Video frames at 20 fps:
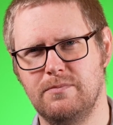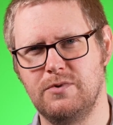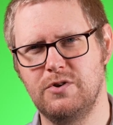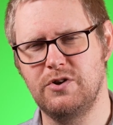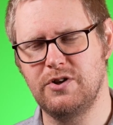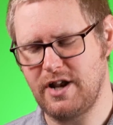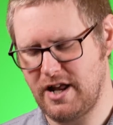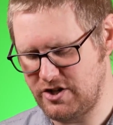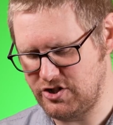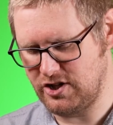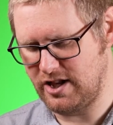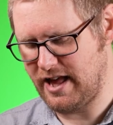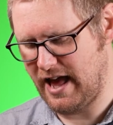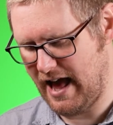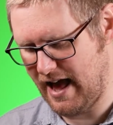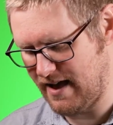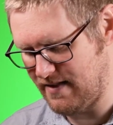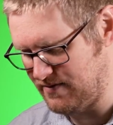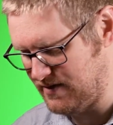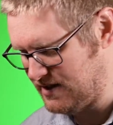You can actually
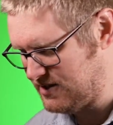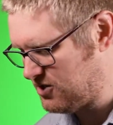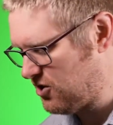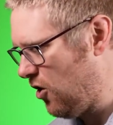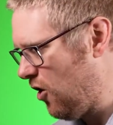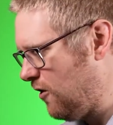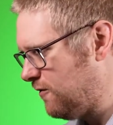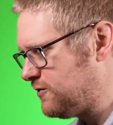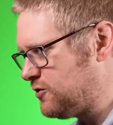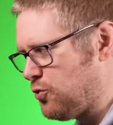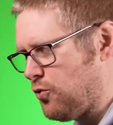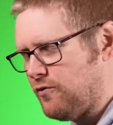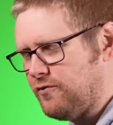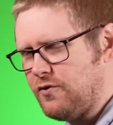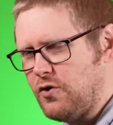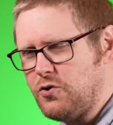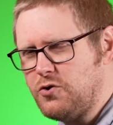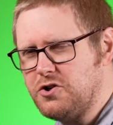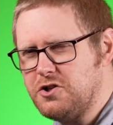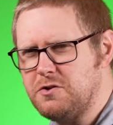hand this off to a
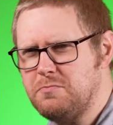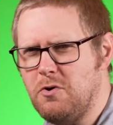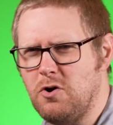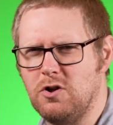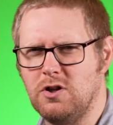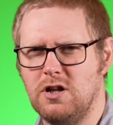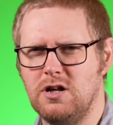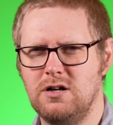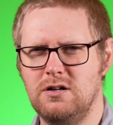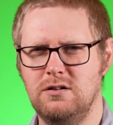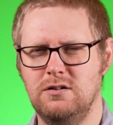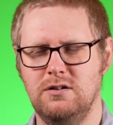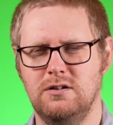focus puller